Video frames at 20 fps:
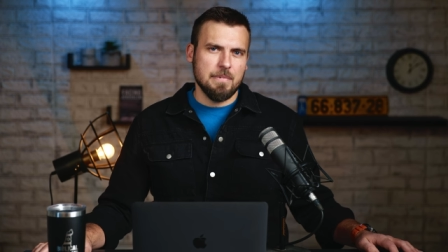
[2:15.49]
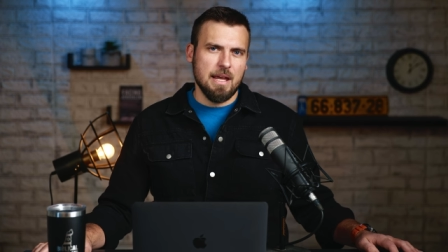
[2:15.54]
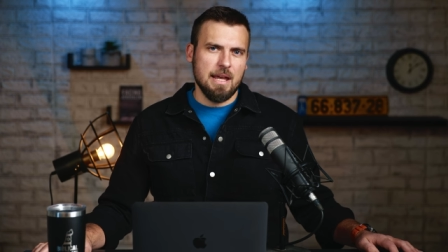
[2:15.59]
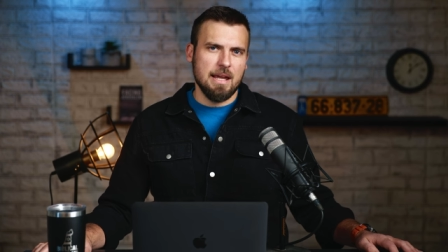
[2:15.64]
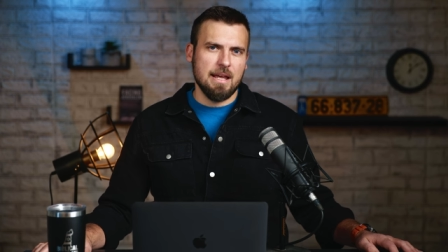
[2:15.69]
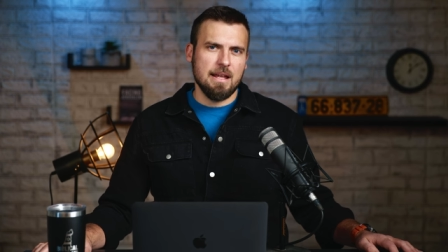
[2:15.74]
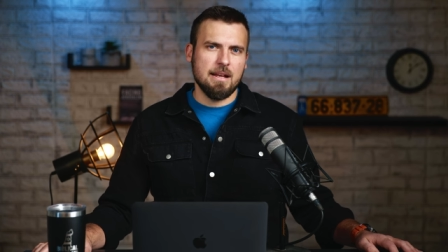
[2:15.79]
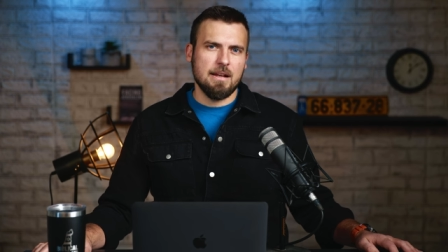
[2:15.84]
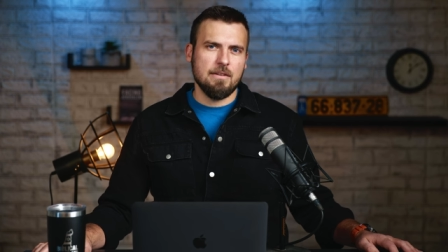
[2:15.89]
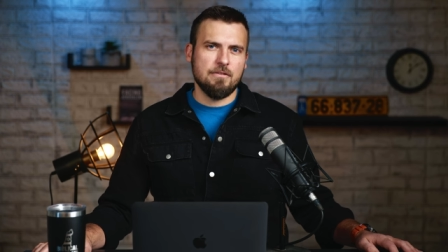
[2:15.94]

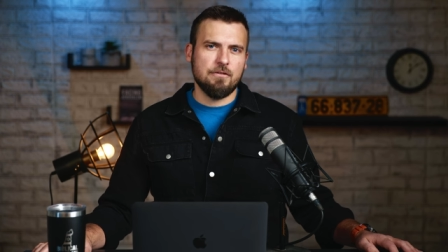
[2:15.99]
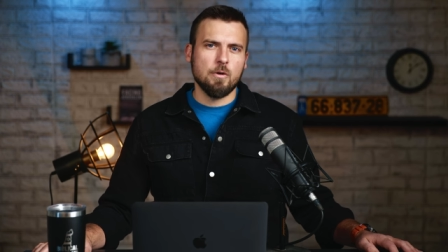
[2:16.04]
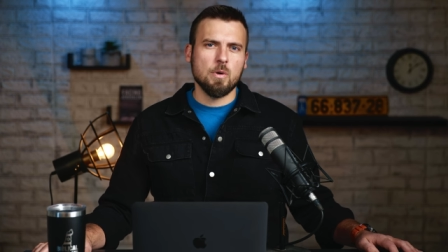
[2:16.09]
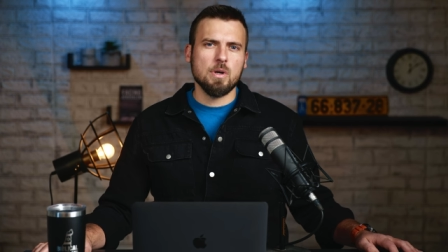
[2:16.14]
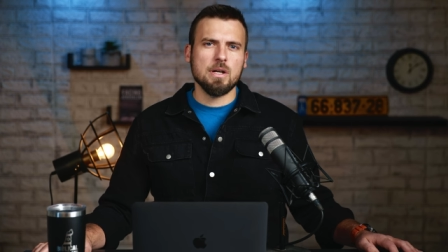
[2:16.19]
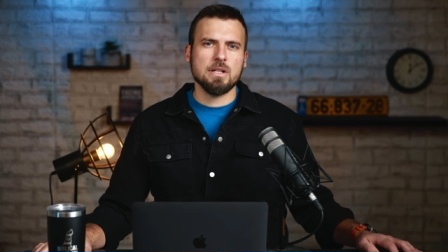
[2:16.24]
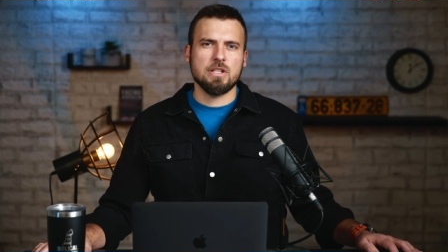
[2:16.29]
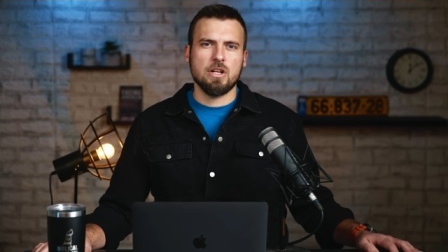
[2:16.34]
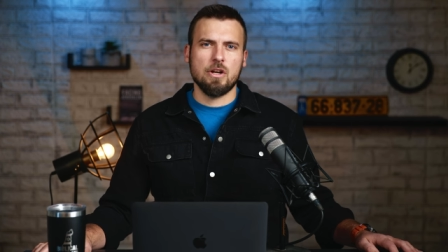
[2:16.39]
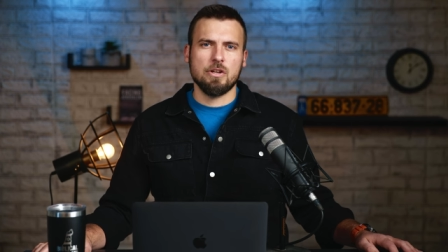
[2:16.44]
and a
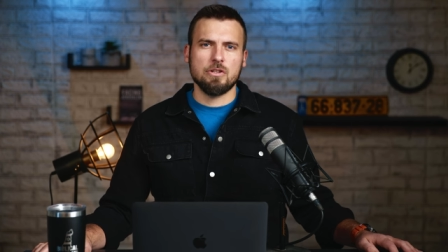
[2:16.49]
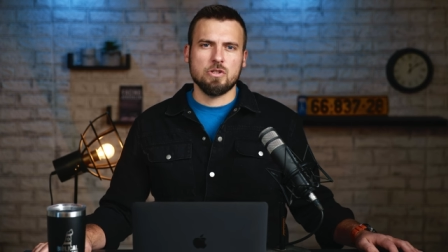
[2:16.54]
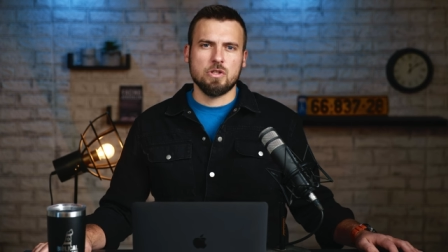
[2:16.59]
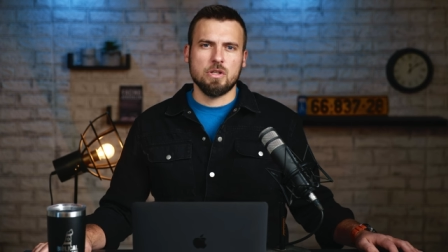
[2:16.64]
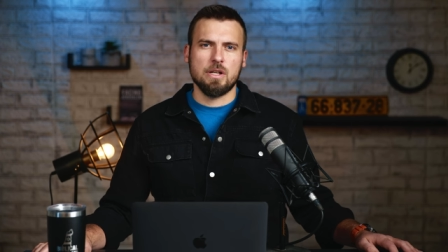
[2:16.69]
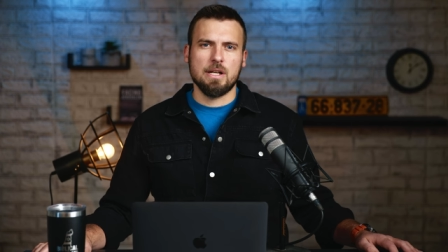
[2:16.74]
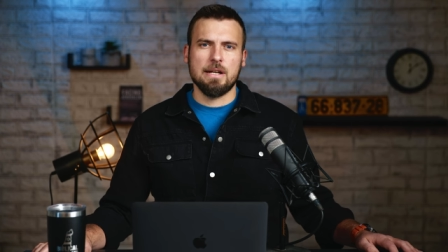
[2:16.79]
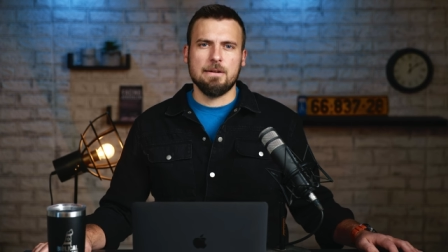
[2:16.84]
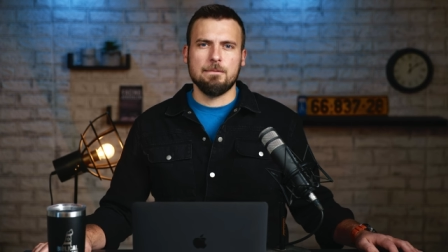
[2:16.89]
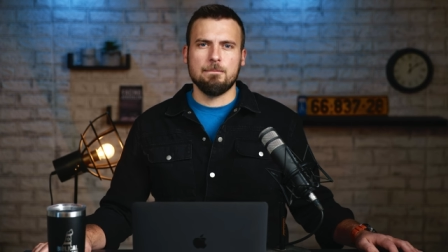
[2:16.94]
foreign
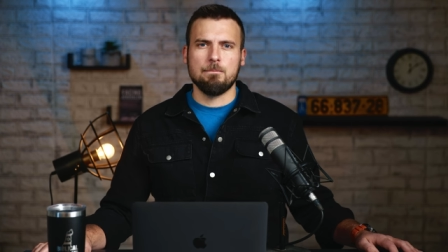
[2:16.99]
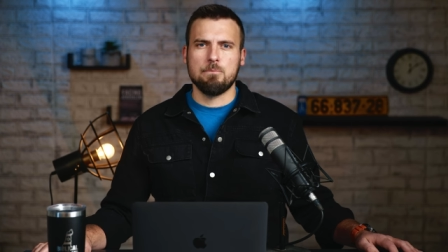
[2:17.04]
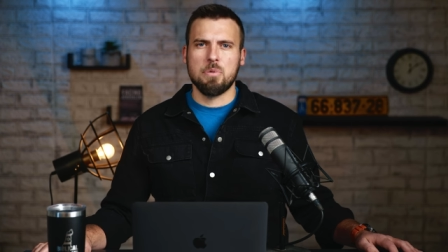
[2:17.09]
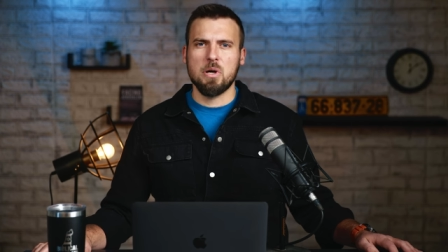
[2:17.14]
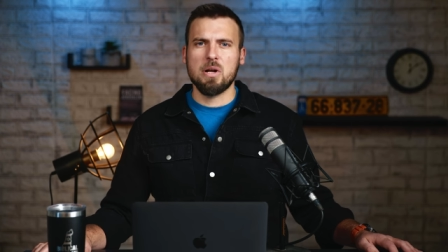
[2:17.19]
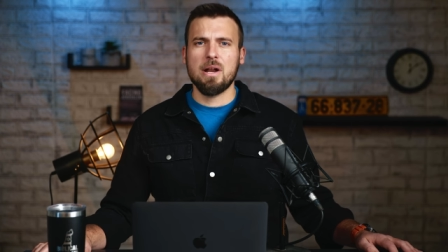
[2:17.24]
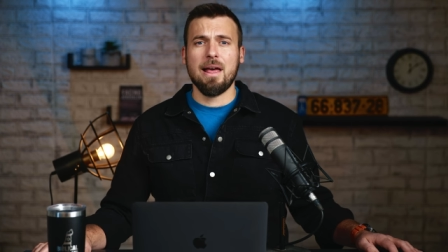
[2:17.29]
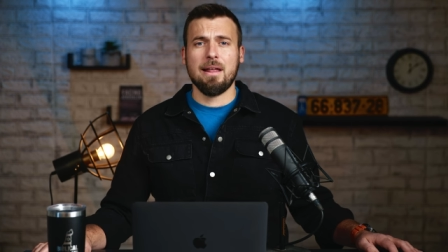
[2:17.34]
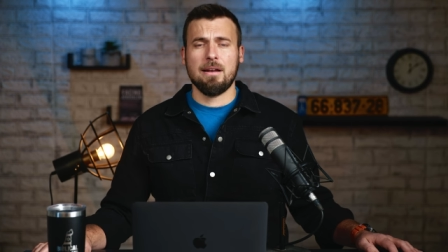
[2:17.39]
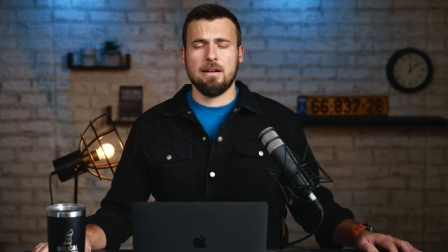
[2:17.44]
country
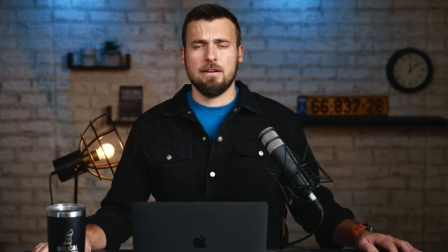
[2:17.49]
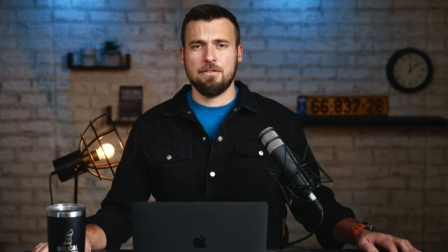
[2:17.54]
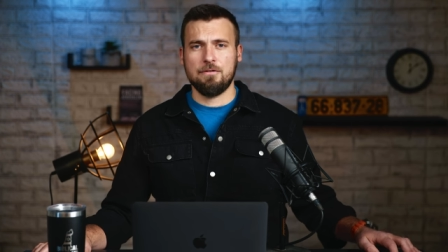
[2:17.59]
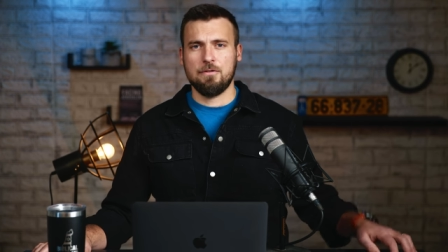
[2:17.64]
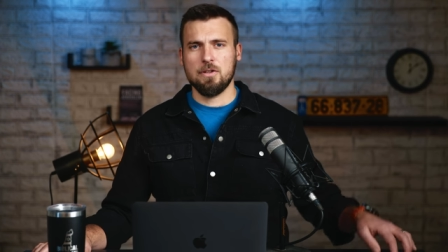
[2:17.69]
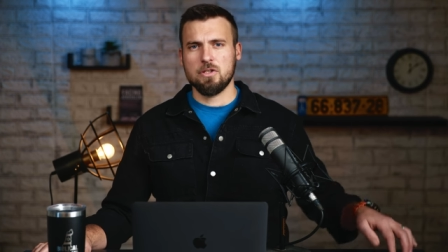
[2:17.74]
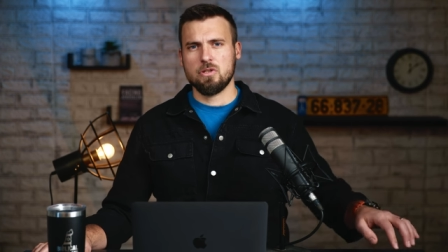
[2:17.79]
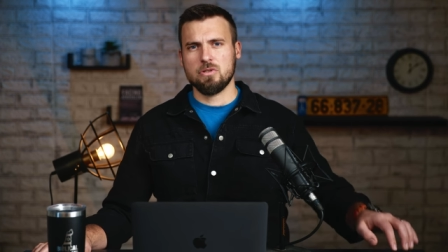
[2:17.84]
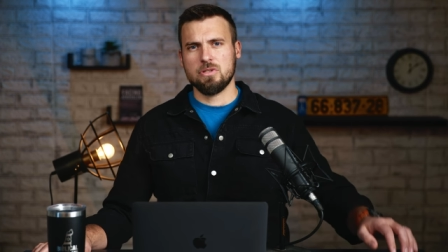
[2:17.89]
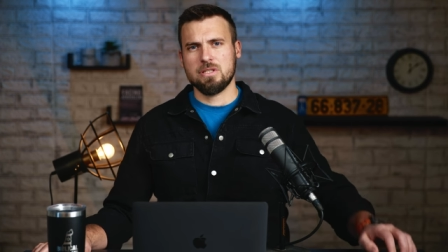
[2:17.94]
put out an
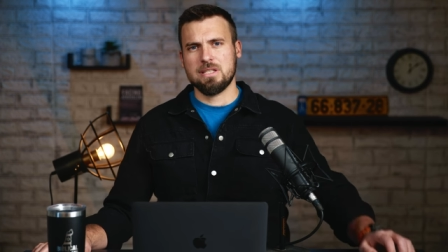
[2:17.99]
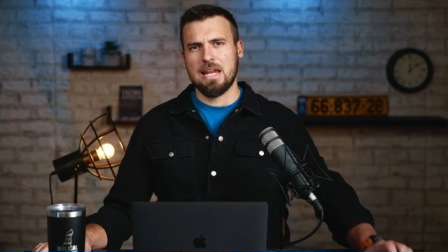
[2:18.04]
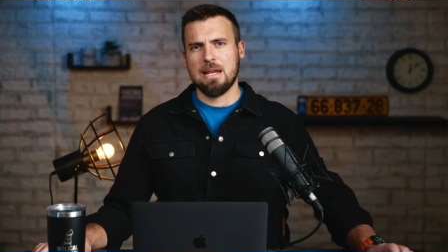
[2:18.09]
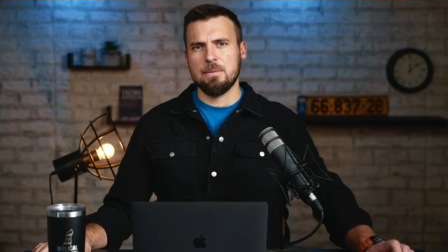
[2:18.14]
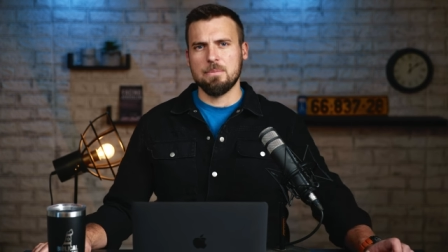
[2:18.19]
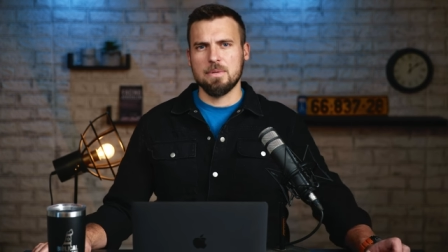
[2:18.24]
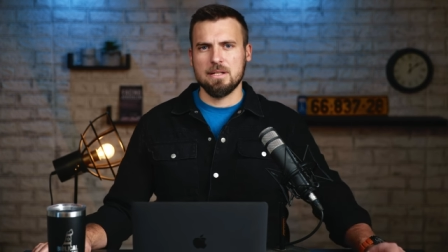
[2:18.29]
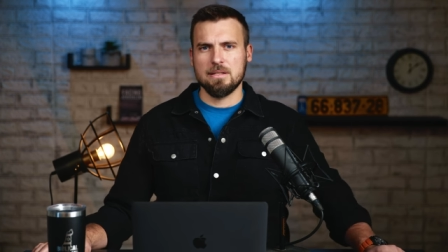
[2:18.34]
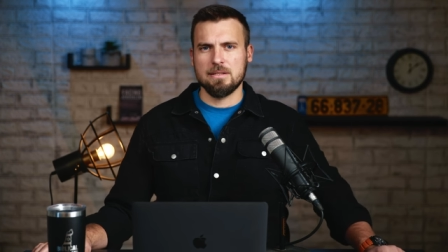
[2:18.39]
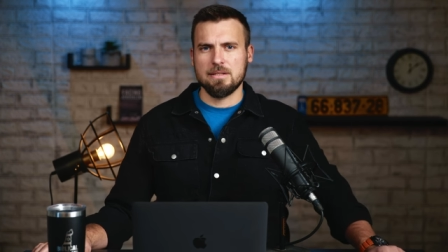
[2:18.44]
official
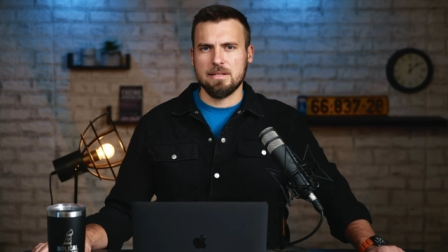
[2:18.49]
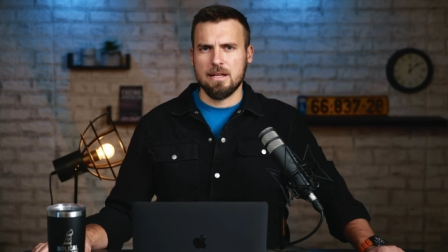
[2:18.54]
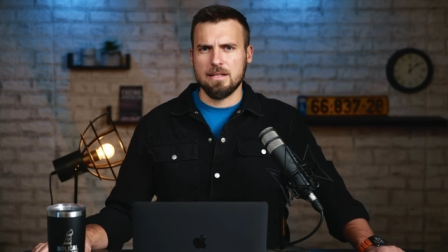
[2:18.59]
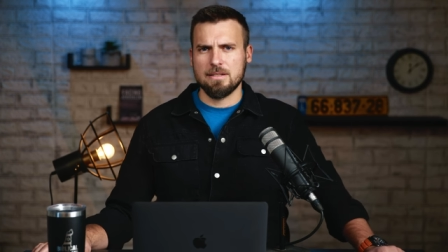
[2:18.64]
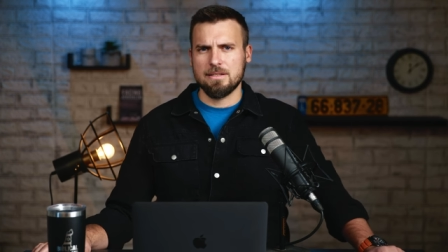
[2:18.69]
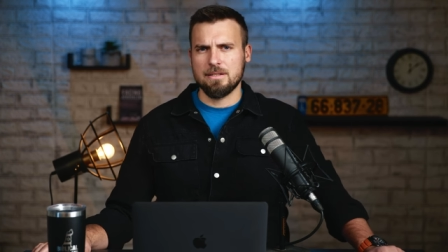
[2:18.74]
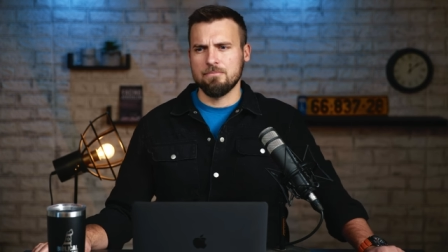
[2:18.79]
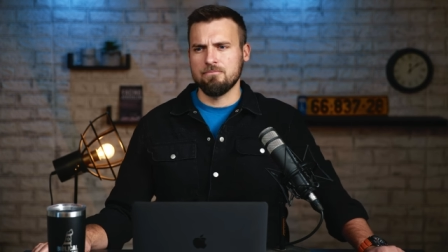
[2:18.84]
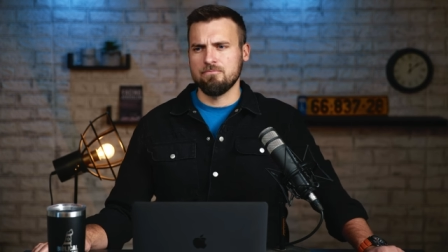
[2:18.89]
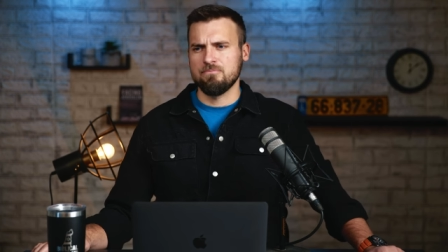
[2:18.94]
statement and
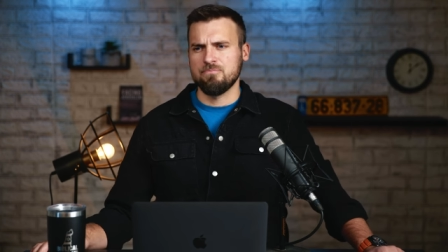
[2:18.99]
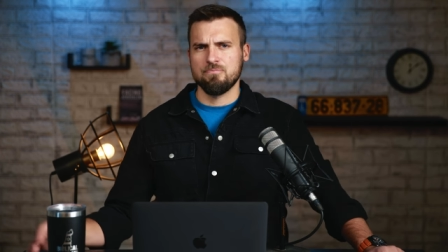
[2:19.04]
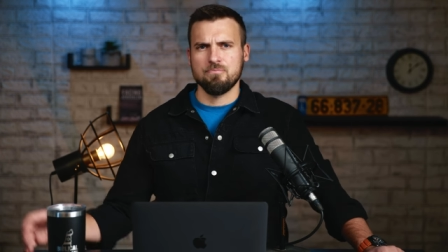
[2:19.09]
says